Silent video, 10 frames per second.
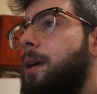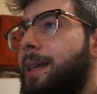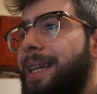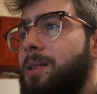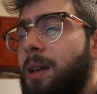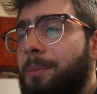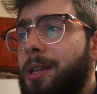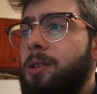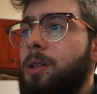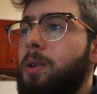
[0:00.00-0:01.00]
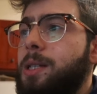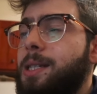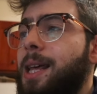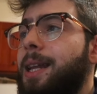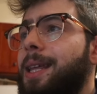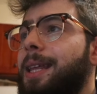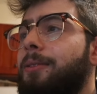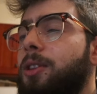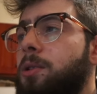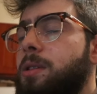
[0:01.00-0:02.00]
Now something you'll notice is that
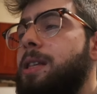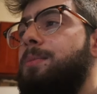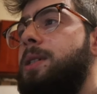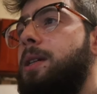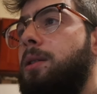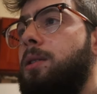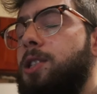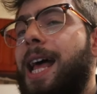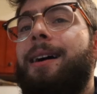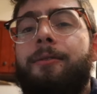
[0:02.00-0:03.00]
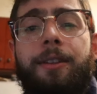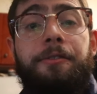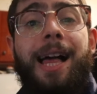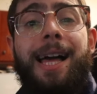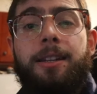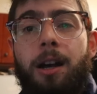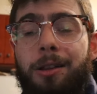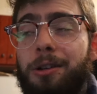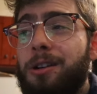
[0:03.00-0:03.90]
even though these materials have the flat color,